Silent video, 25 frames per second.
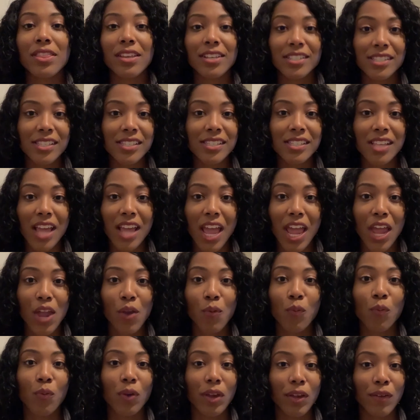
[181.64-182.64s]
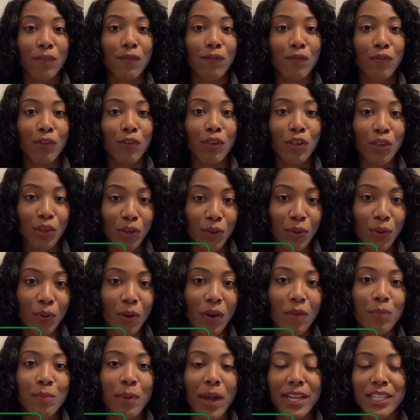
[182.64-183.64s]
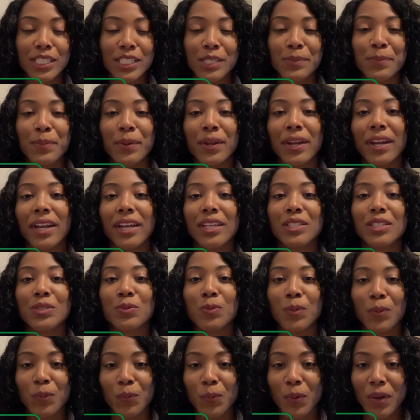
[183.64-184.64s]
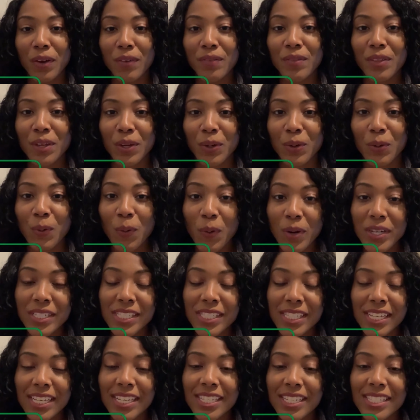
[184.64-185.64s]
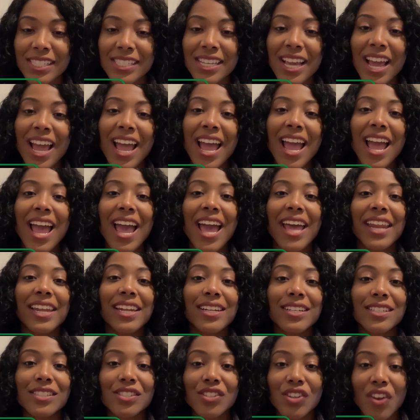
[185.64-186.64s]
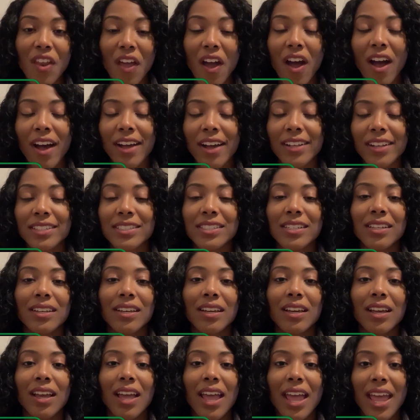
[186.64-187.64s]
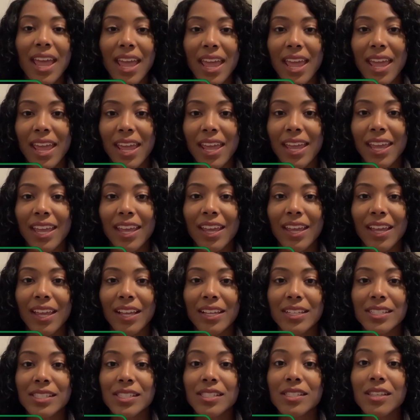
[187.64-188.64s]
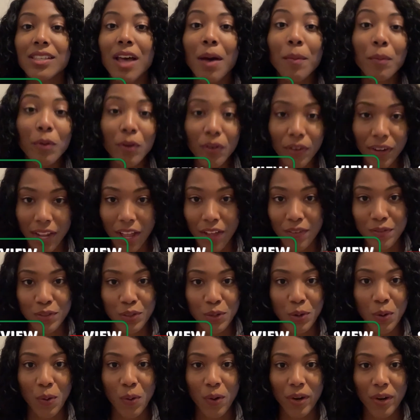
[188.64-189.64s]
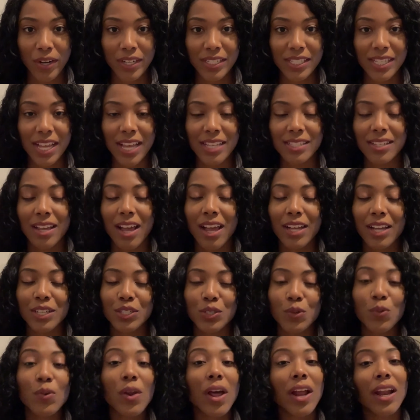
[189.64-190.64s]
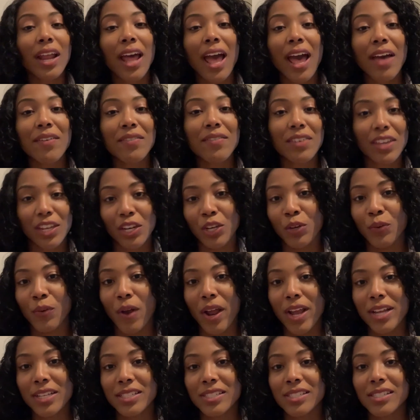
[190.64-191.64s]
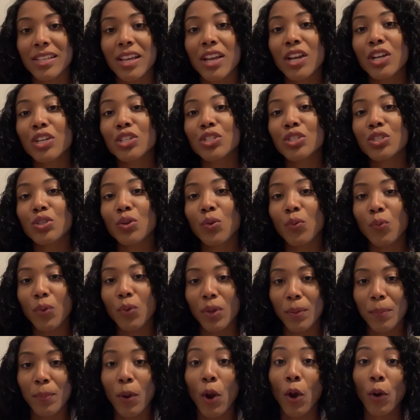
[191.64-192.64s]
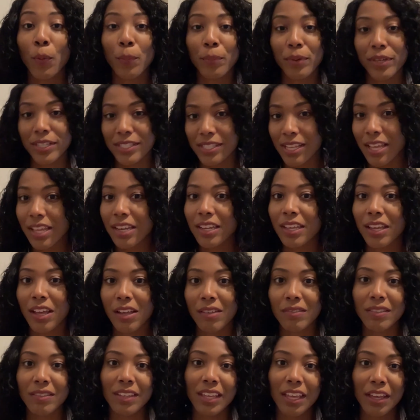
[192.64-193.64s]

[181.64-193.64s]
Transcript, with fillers: this is a review of my experience with one of their courses, and it is not a summary of the course, as I do not have any rights to repurpose any of the